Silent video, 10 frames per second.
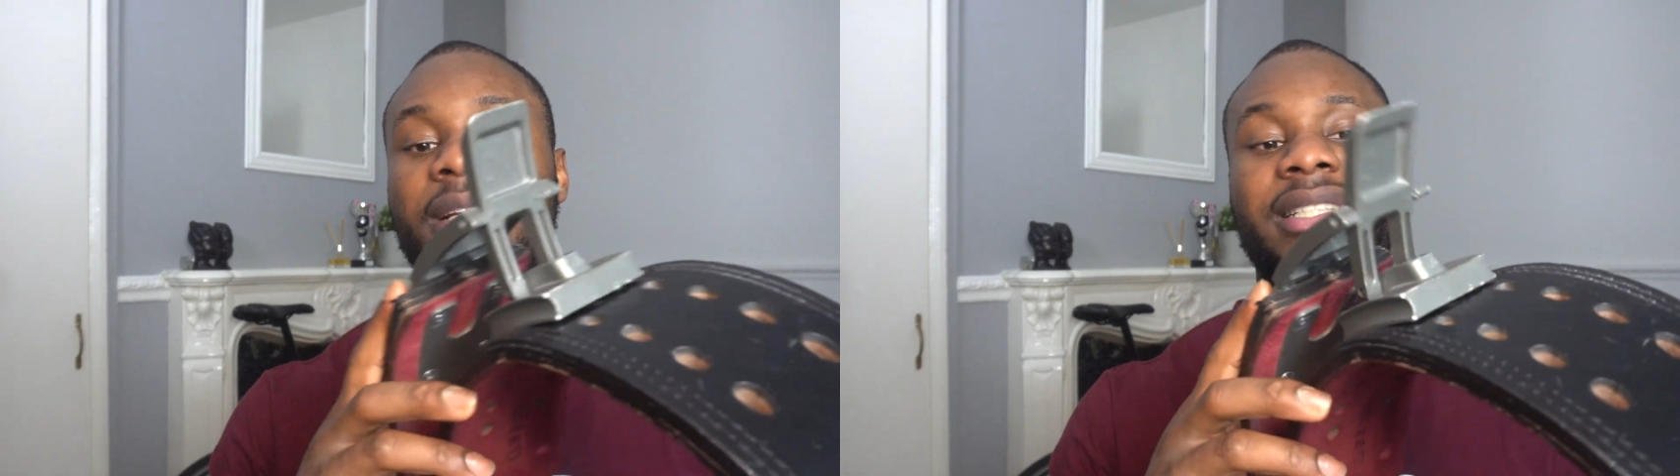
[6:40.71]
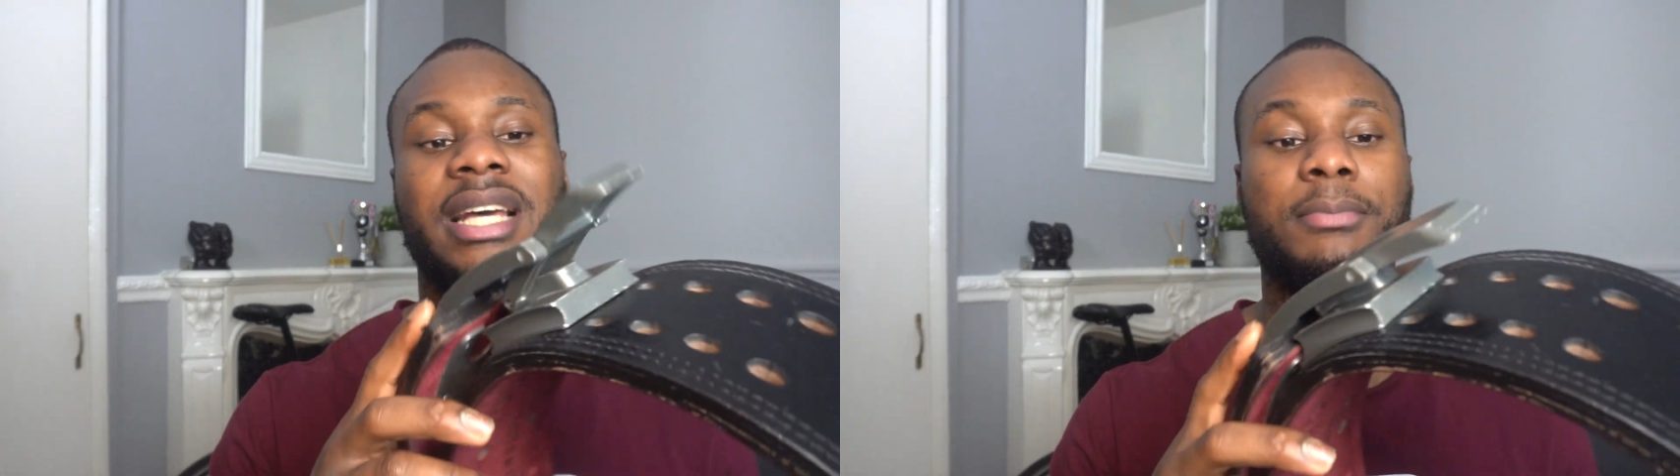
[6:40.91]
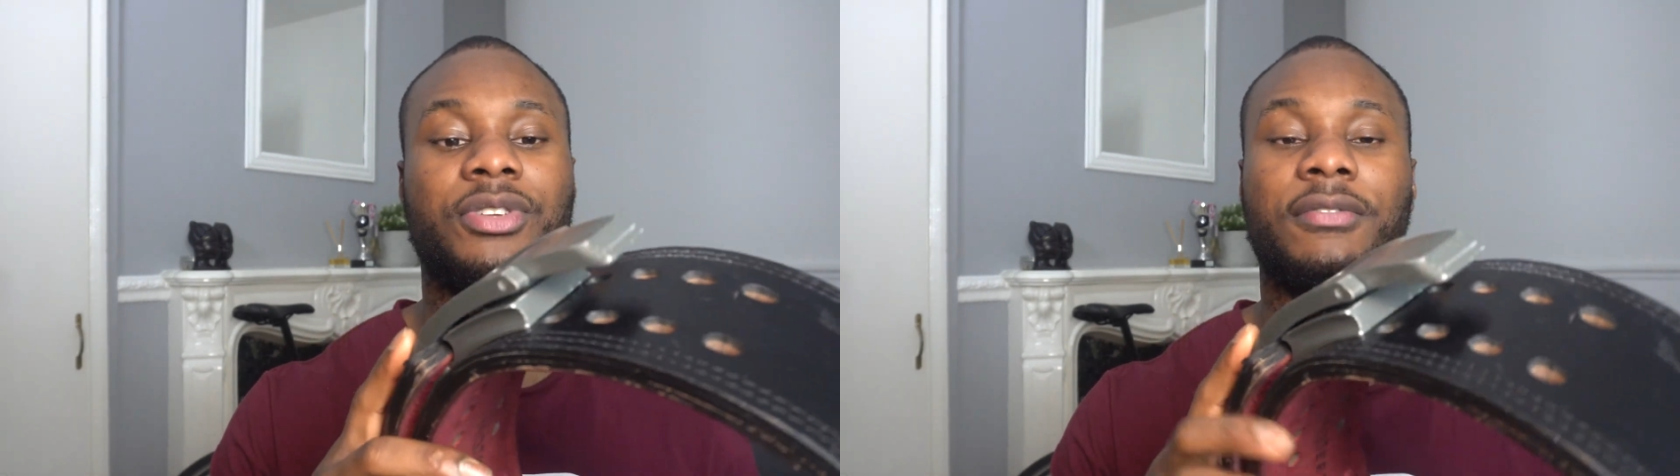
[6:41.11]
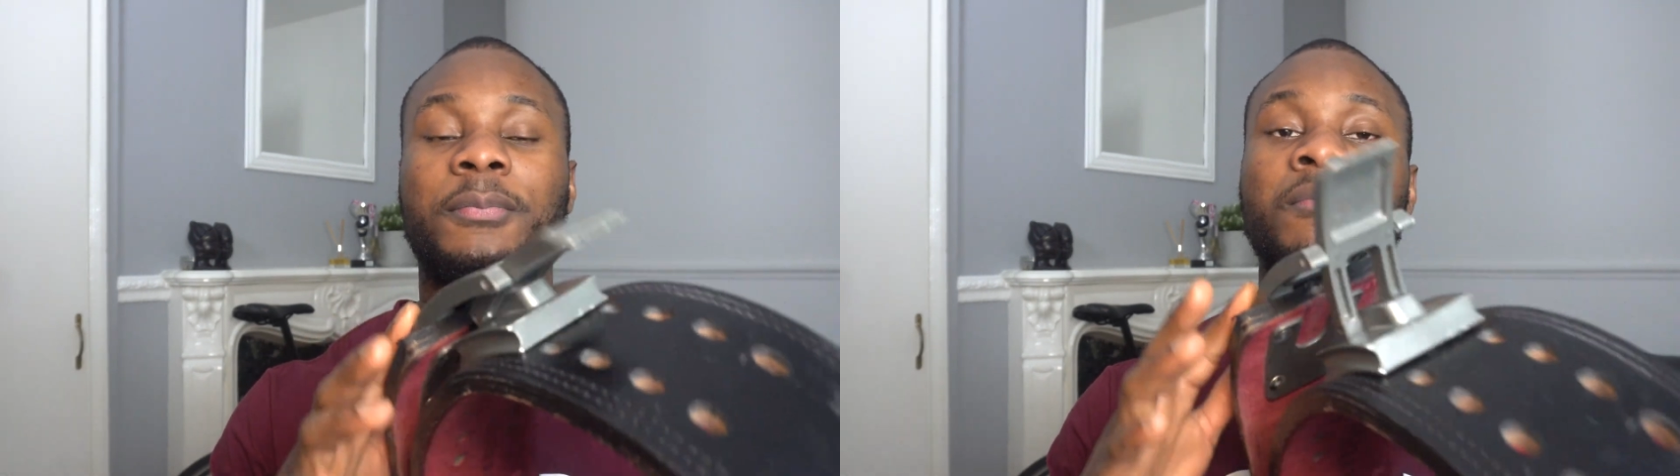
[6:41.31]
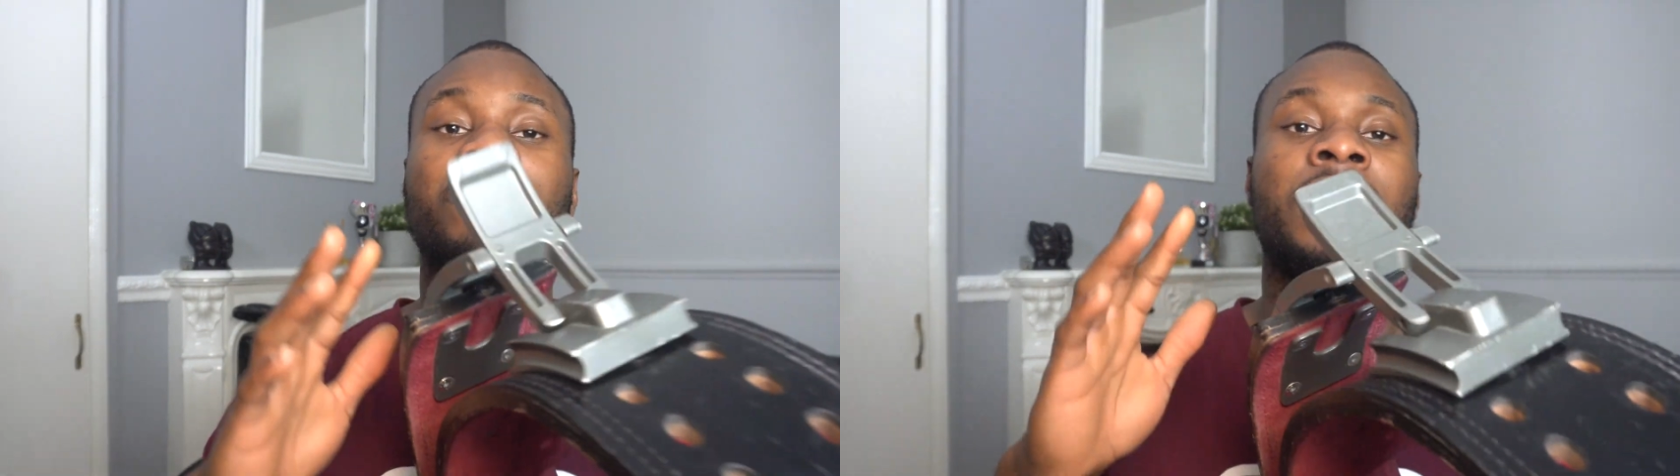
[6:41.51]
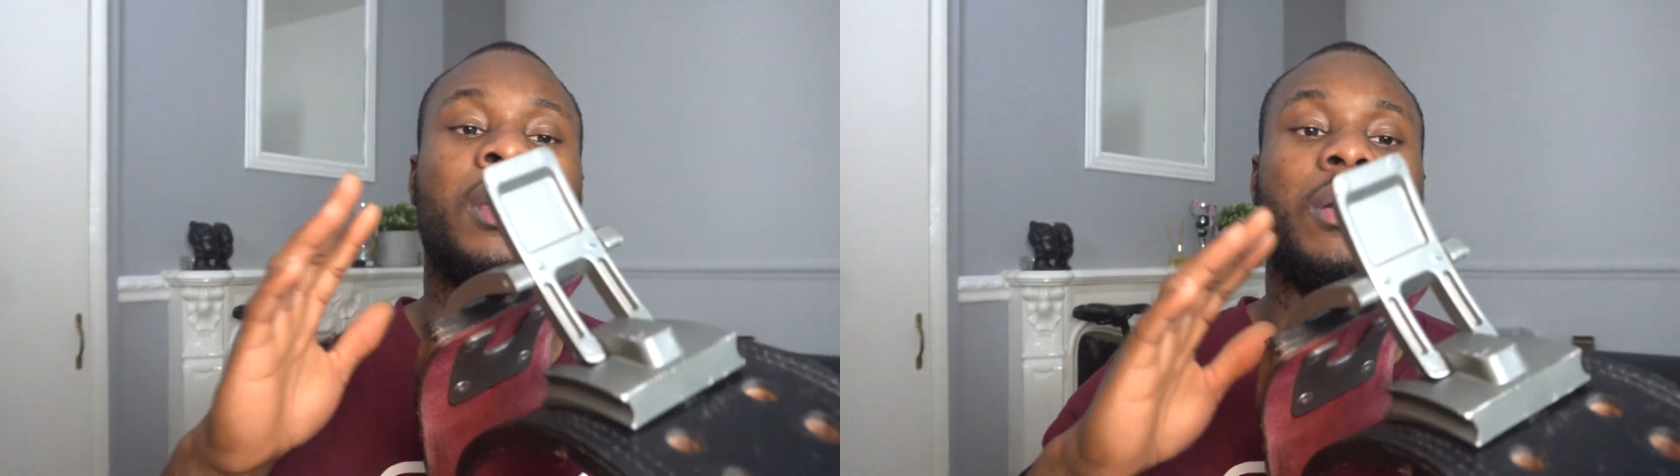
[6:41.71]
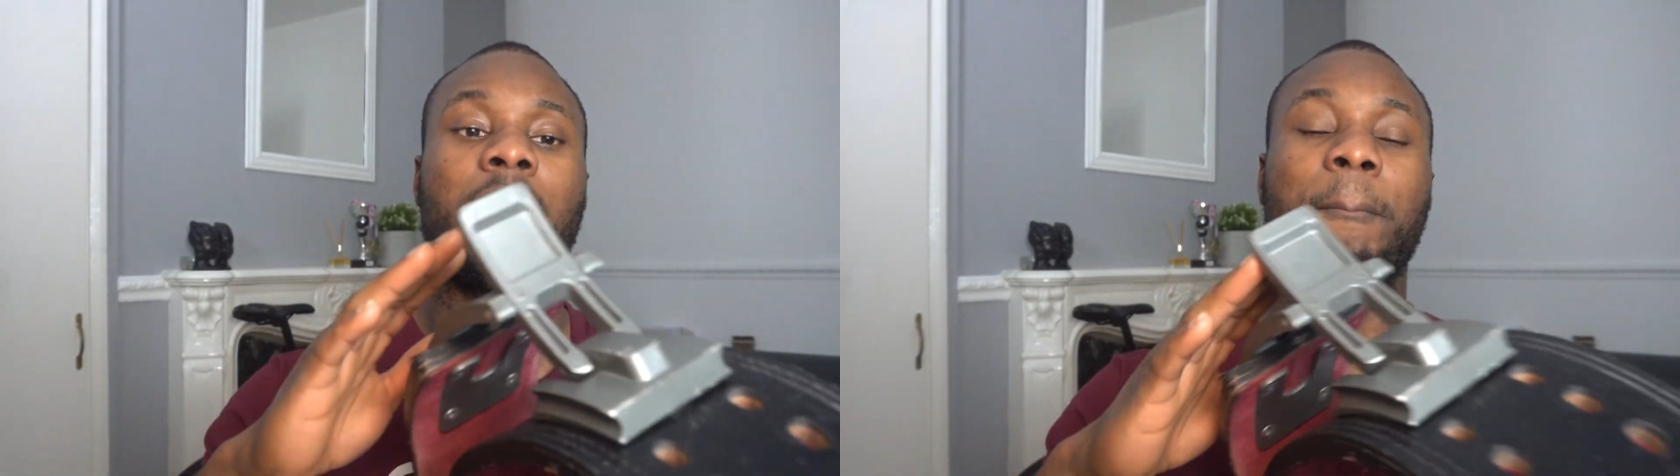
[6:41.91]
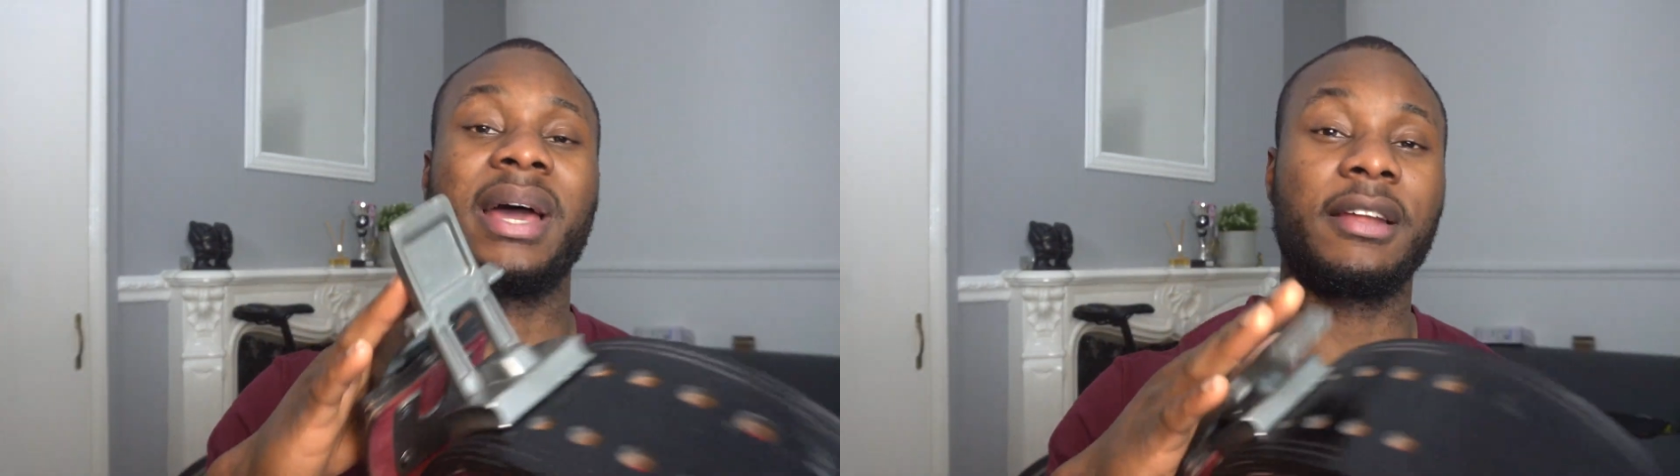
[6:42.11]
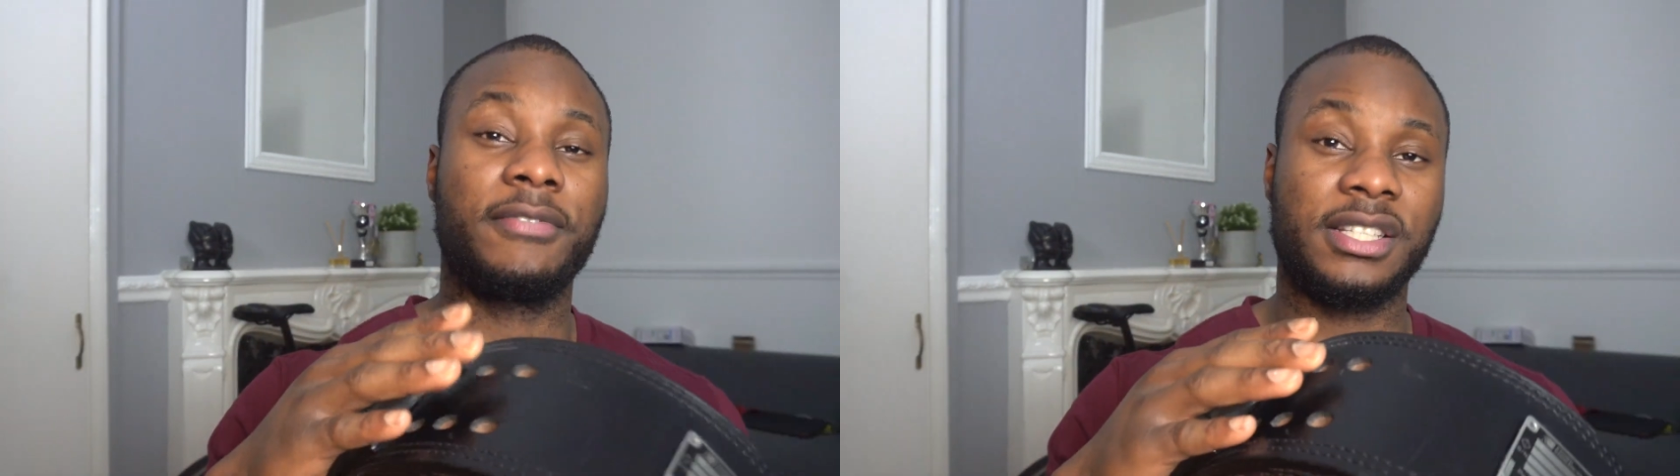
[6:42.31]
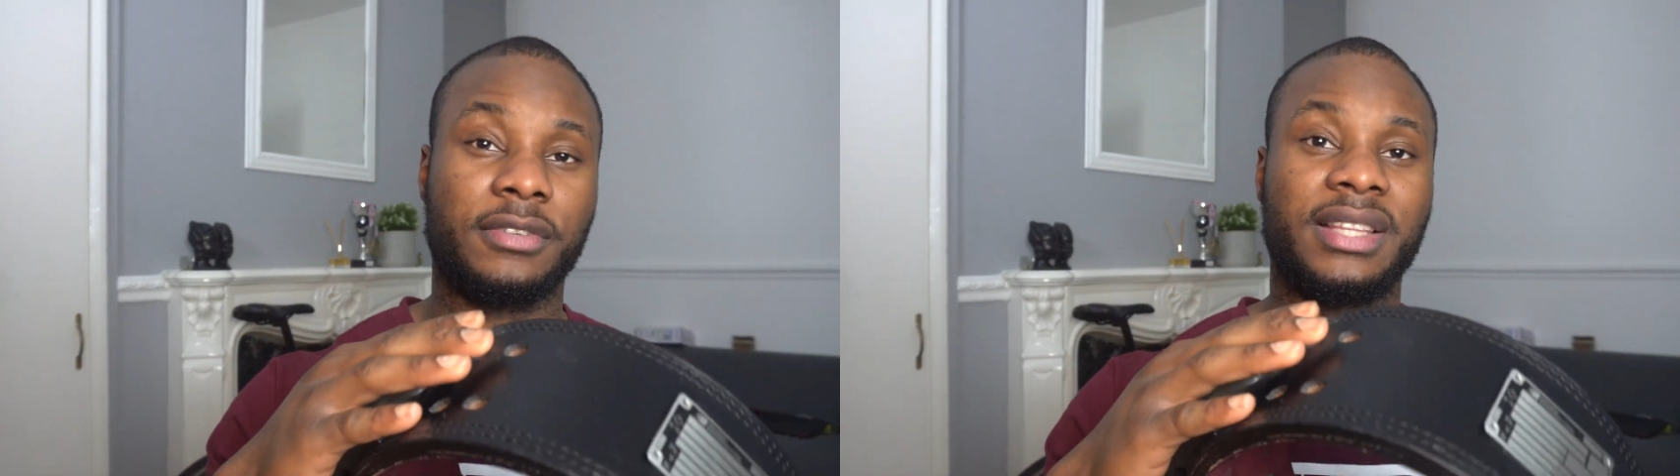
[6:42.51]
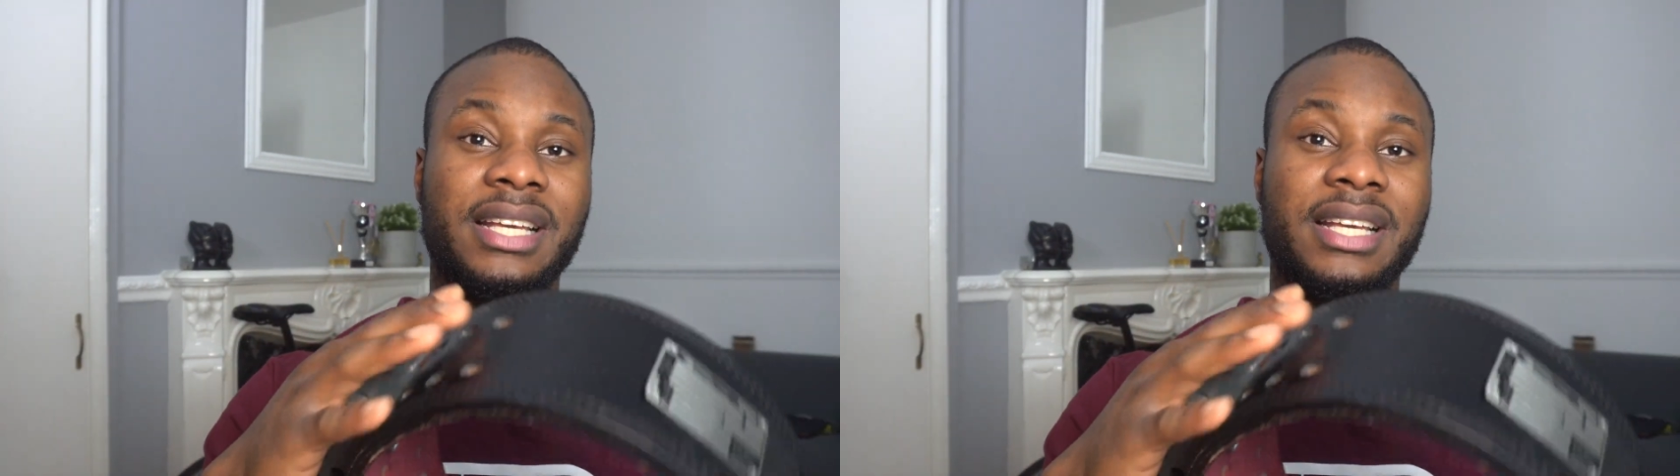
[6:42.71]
In terms of benefits of